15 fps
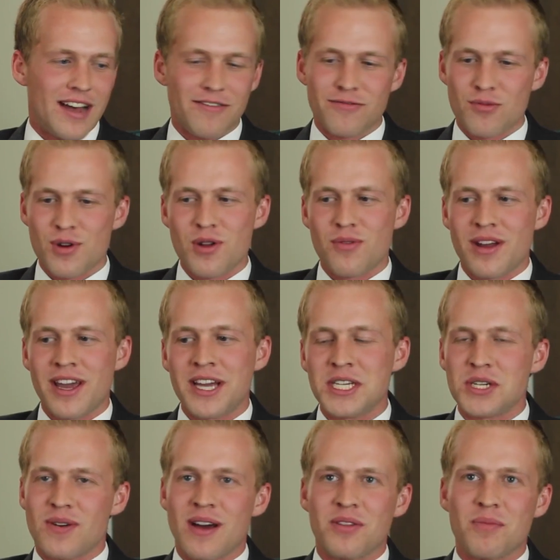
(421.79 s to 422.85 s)
have free
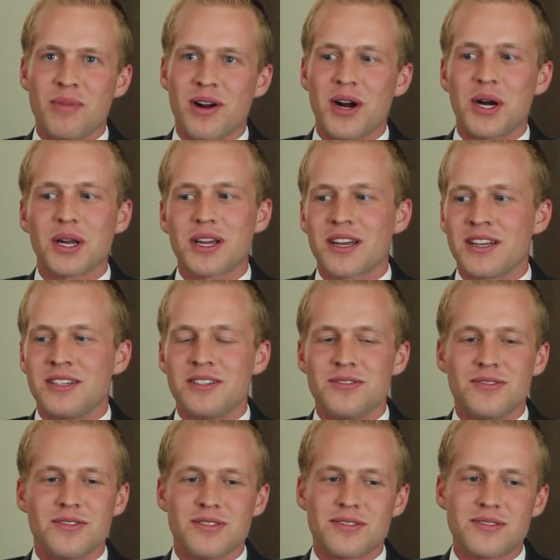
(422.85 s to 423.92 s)
range around the park, and you
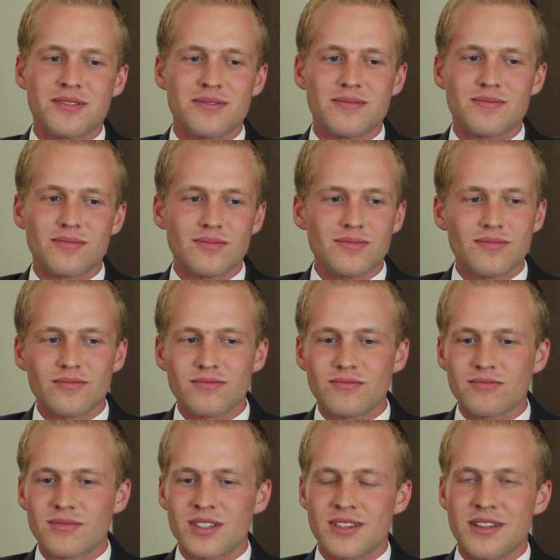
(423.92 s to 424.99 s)
just
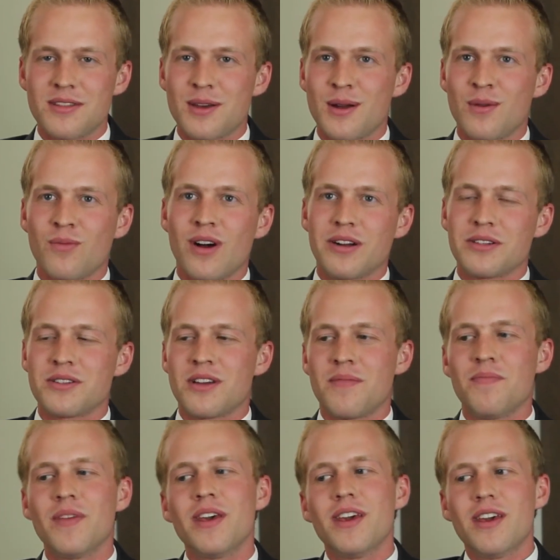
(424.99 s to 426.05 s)
sit there and watch
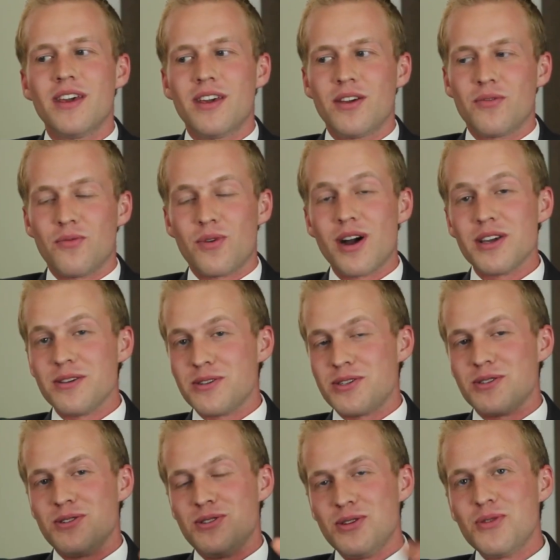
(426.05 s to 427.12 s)
them. What you
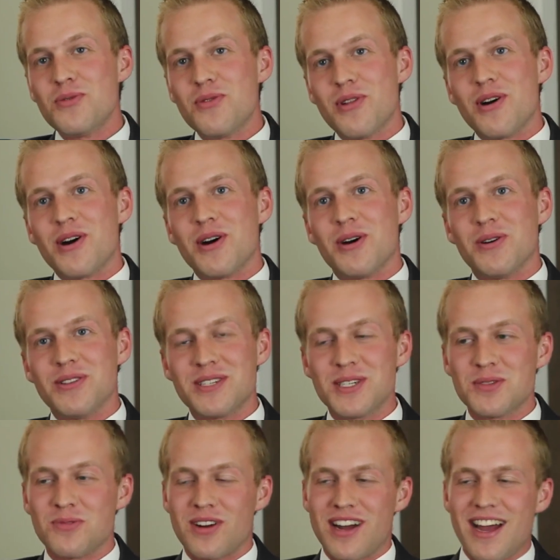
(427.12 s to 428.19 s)
should do, though, this
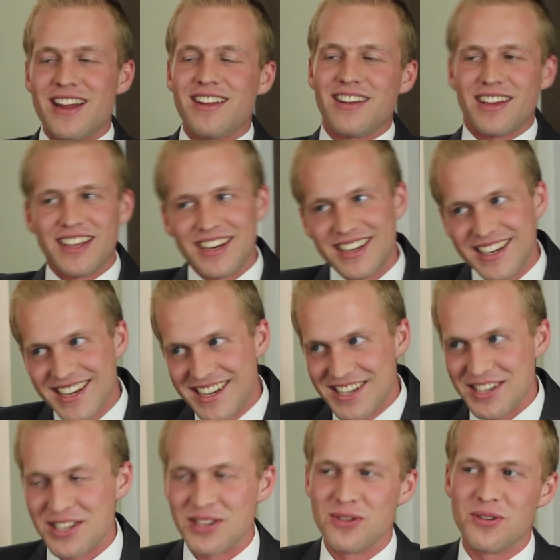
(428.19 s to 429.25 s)
is what I did.
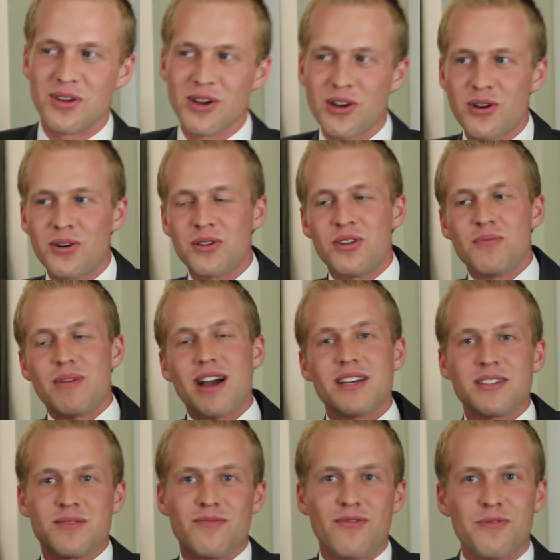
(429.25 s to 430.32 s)
You go and you buy
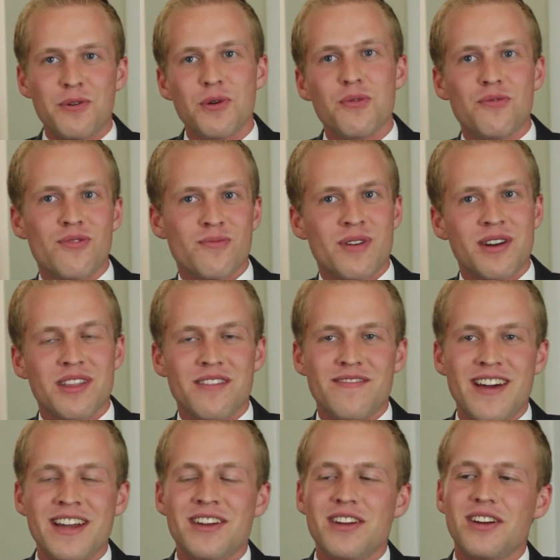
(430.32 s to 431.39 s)
some fruit from one of the
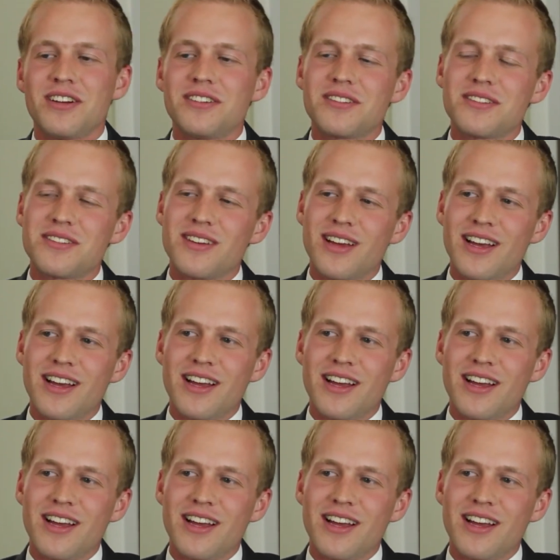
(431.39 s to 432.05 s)
vendors.